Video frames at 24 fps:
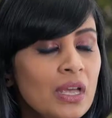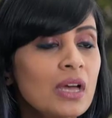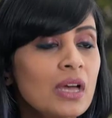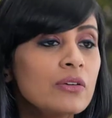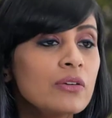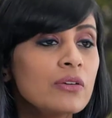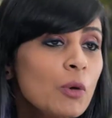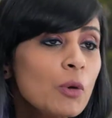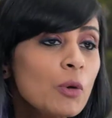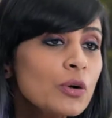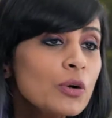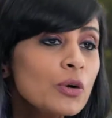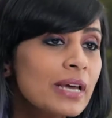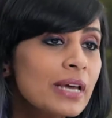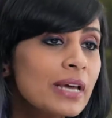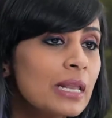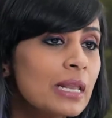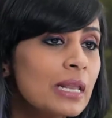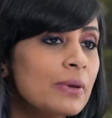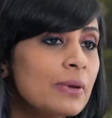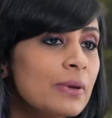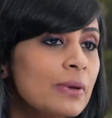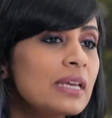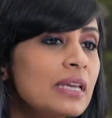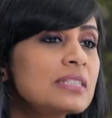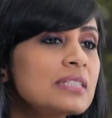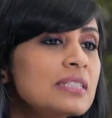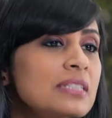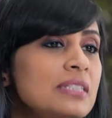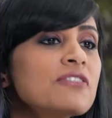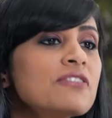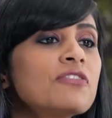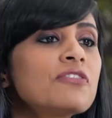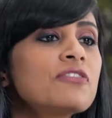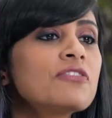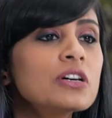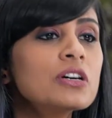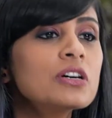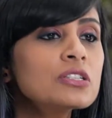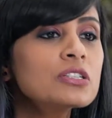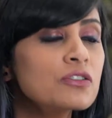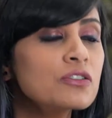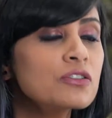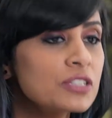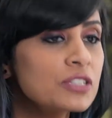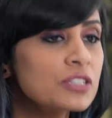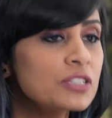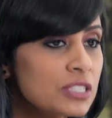Remote Help is the first
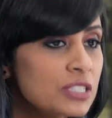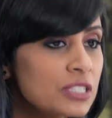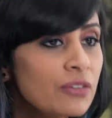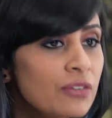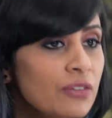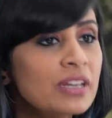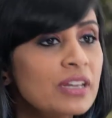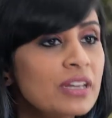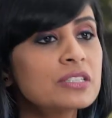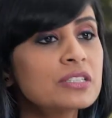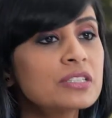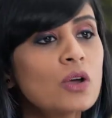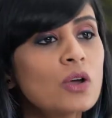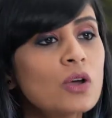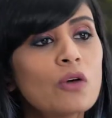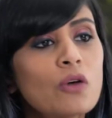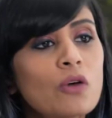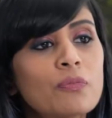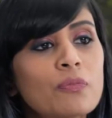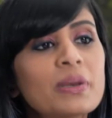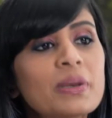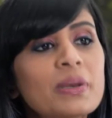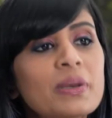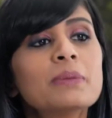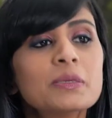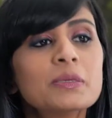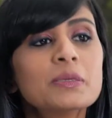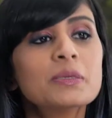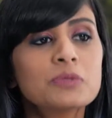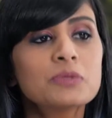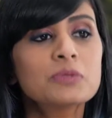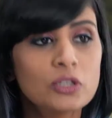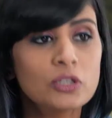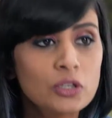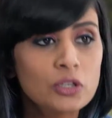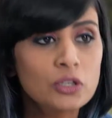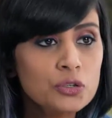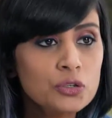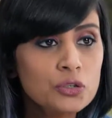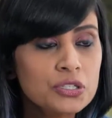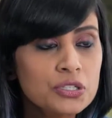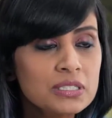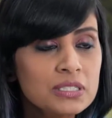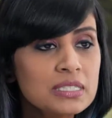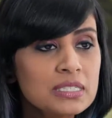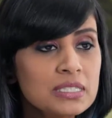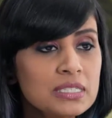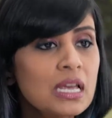of a series of premium
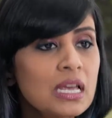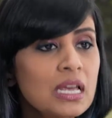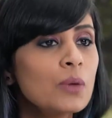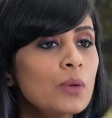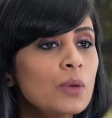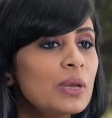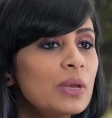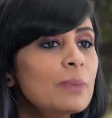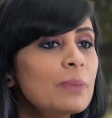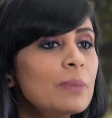solutions we